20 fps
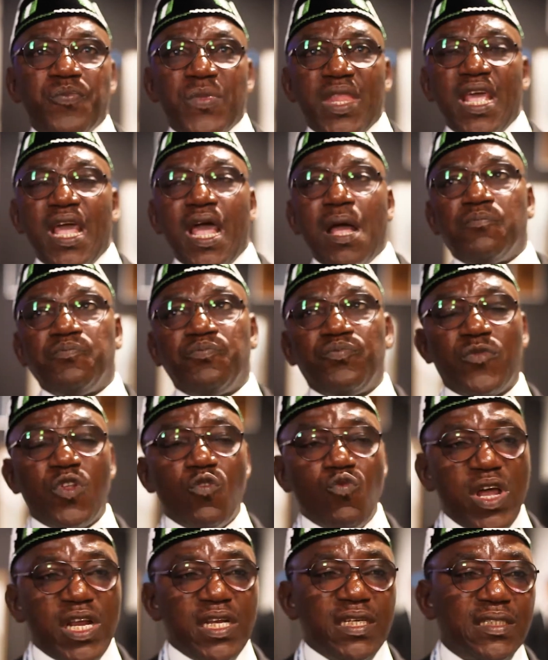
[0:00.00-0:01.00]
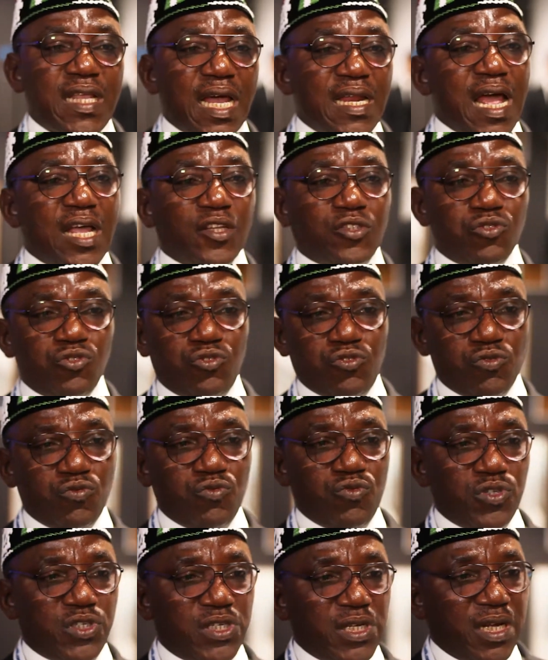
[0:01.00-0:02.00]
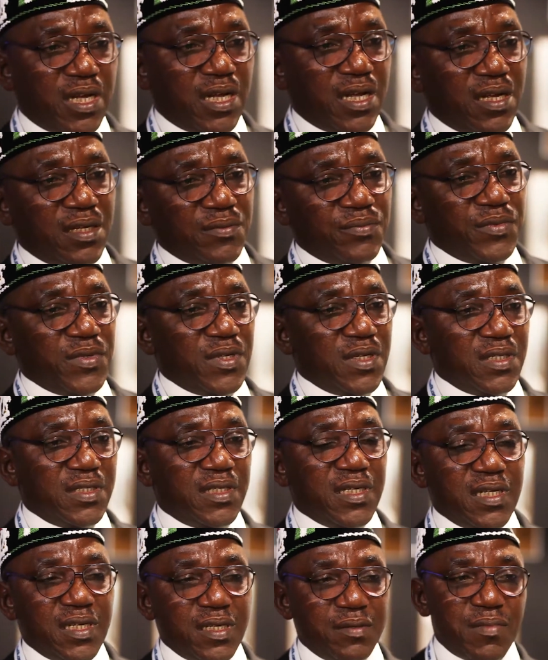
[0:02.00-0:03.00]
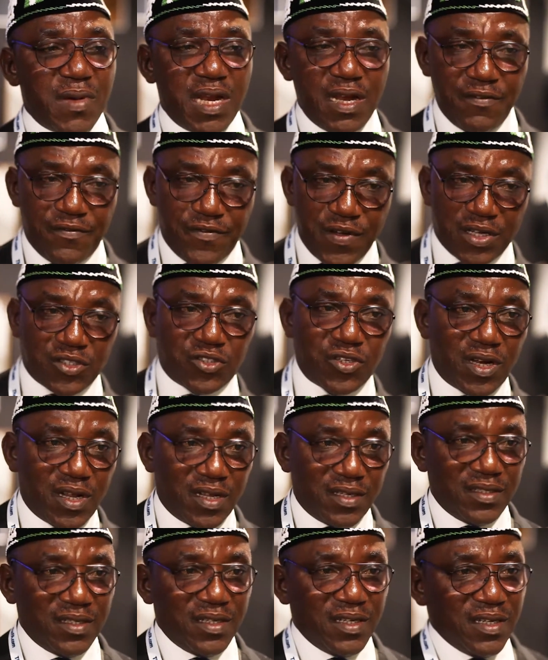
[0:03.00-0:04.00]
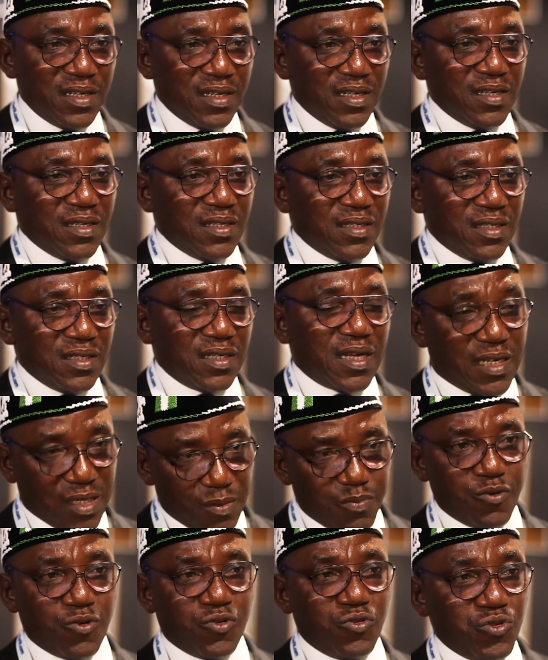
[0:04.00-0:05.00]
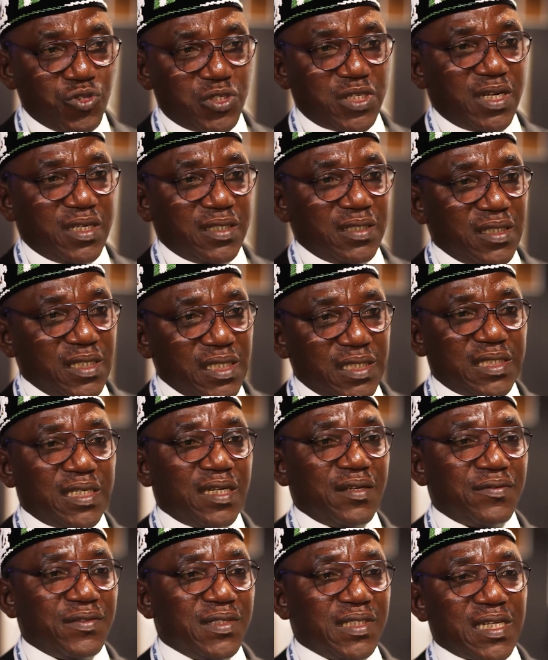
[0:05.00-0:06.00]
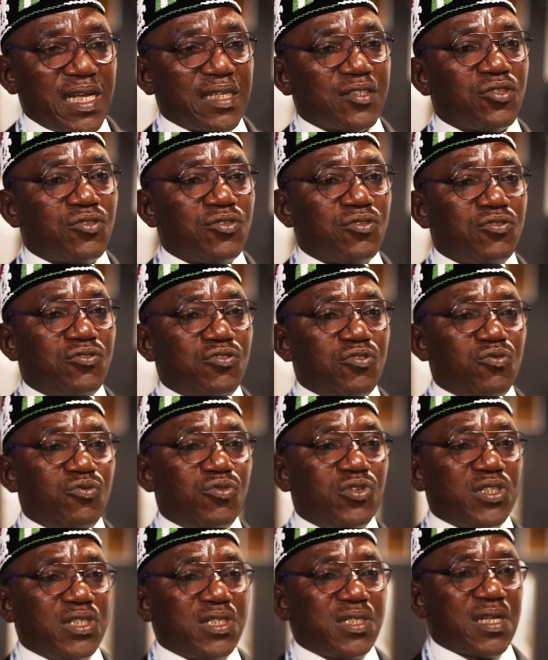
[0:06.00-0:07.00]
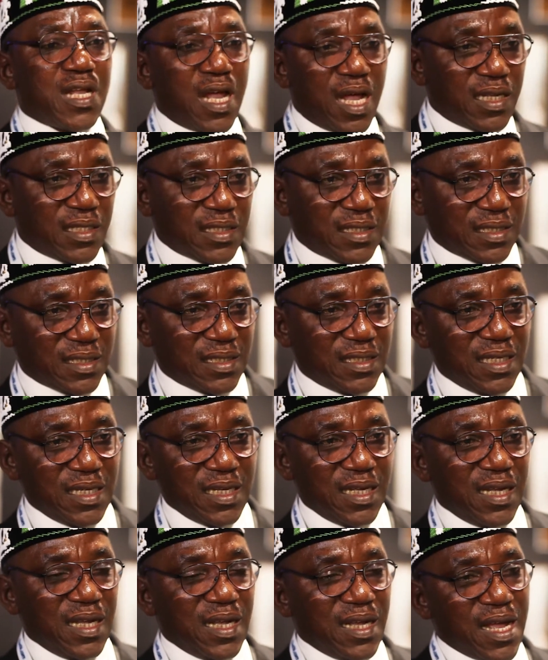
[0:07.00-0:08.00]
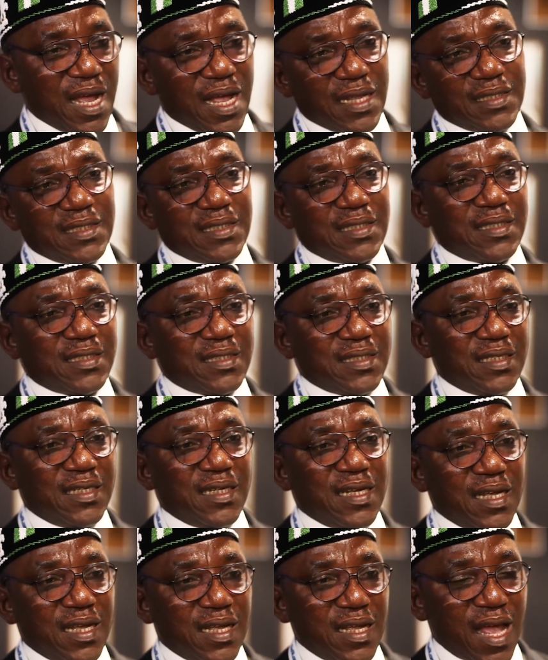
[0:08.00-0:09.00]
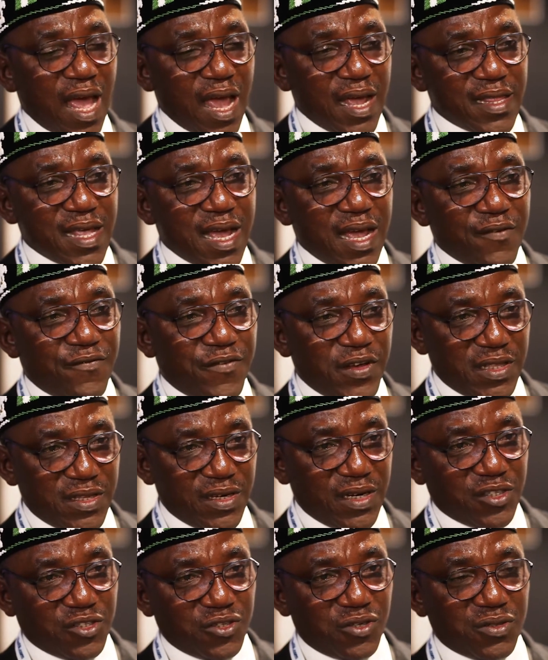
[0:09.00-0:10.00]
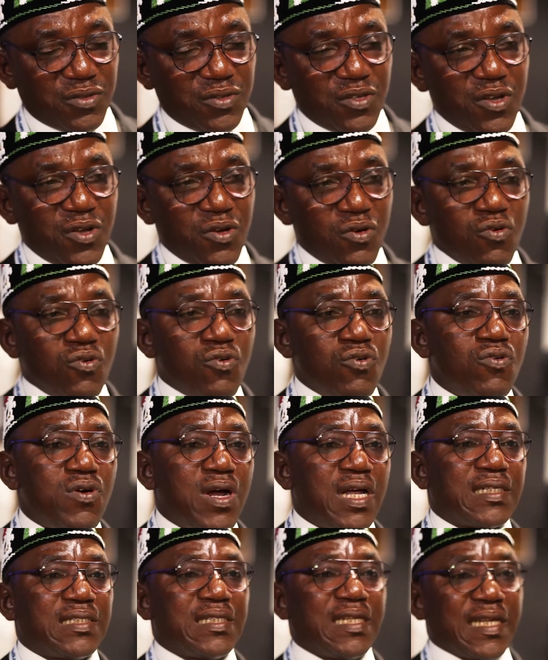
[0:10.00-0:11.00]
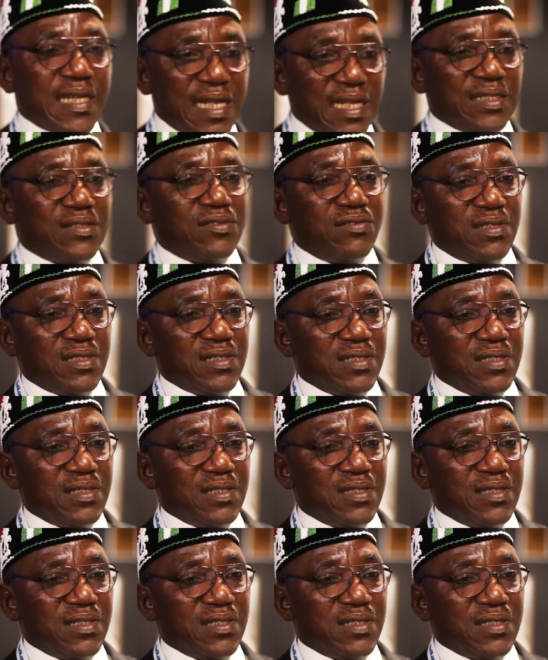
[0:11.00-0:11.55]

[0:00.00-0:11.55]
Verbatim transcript: Um, well, that has to do with uh, the manufacturer and the producer itself. It has nothing to do with us as either a federation or as a country.